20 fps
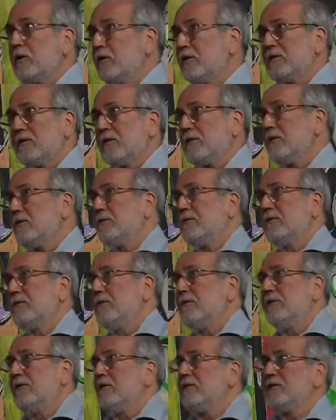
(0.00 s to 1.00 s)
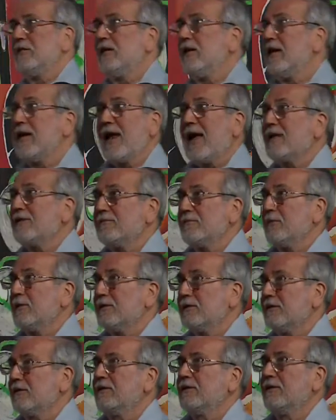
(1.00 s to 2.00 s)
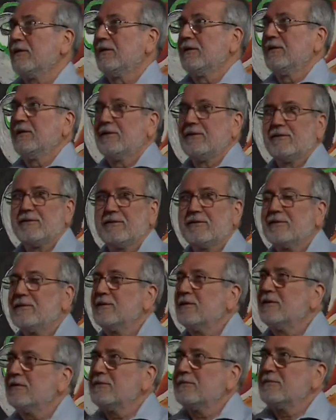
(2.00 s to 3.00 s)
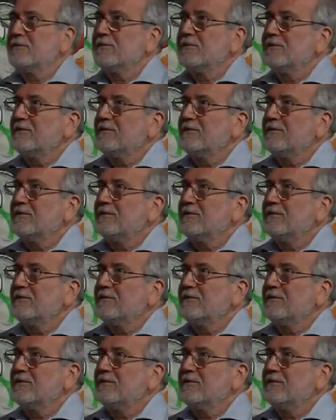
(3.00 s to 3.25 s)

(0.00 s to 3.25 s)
is an anathema. Okay,